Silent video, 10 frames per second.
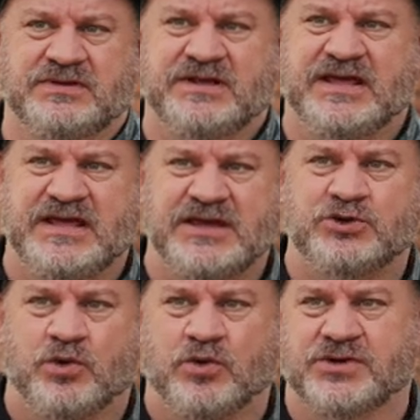like
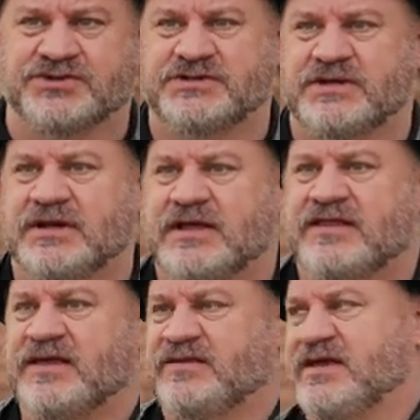indoors,
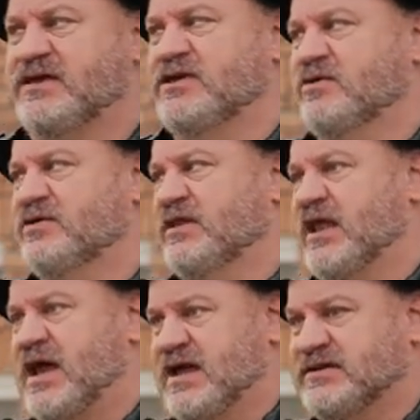they kill the
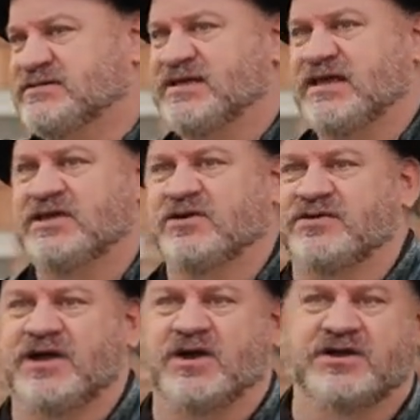lights, they
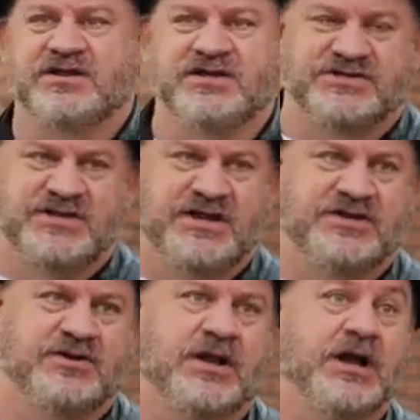kill the air
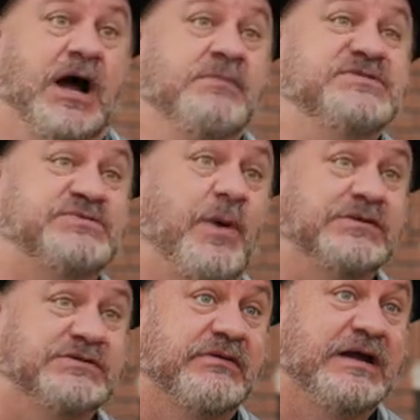conditioning, and you're like, I'm
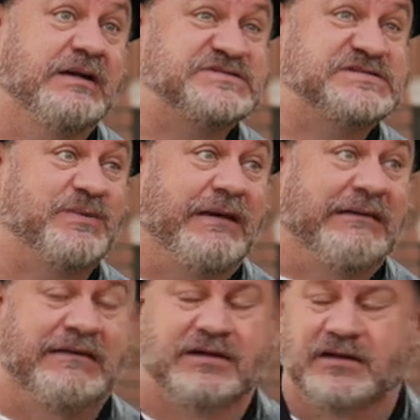sweltering, I'm
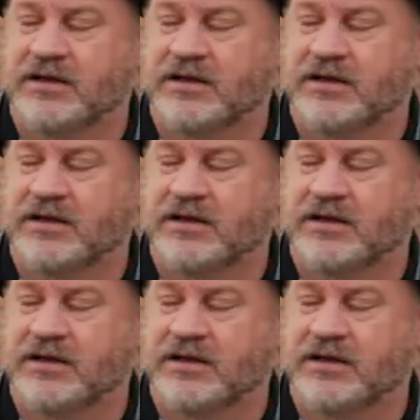sweating,